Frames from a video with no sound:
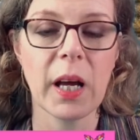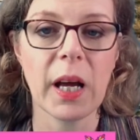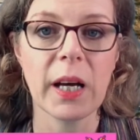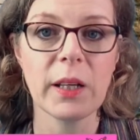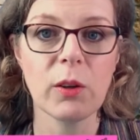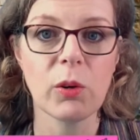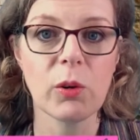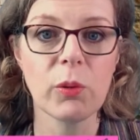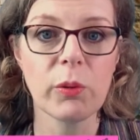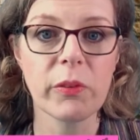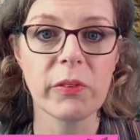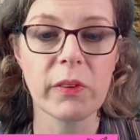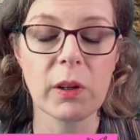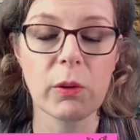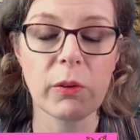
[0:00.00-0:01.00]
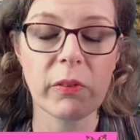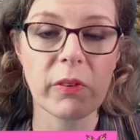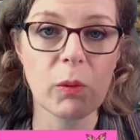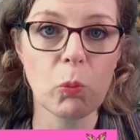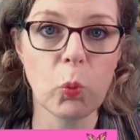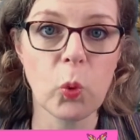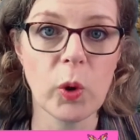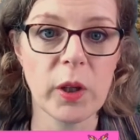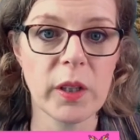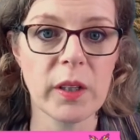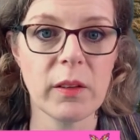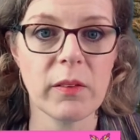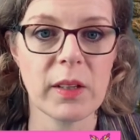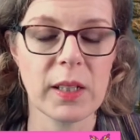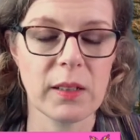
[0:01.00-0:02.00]
and also some
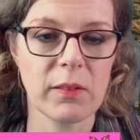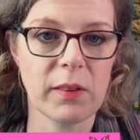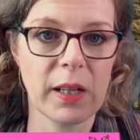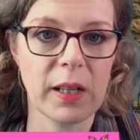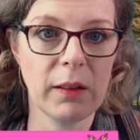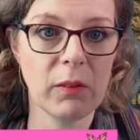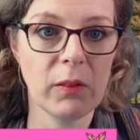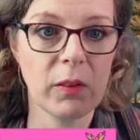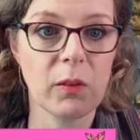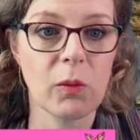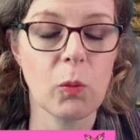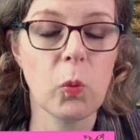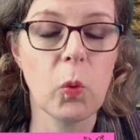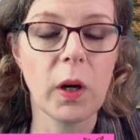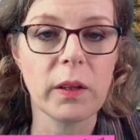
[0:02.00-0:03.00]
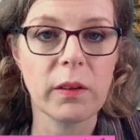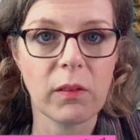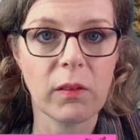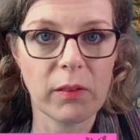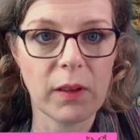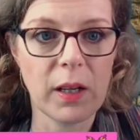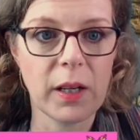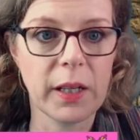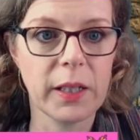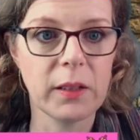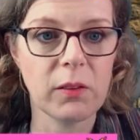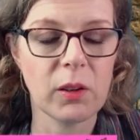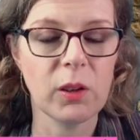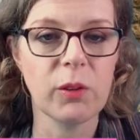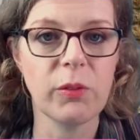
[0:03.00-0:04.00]
wording down one side
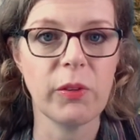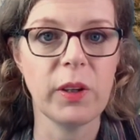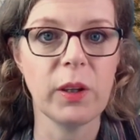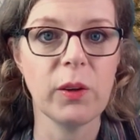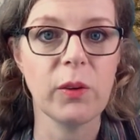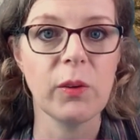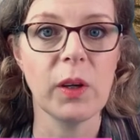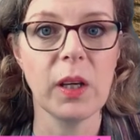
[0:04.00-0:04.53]
of you,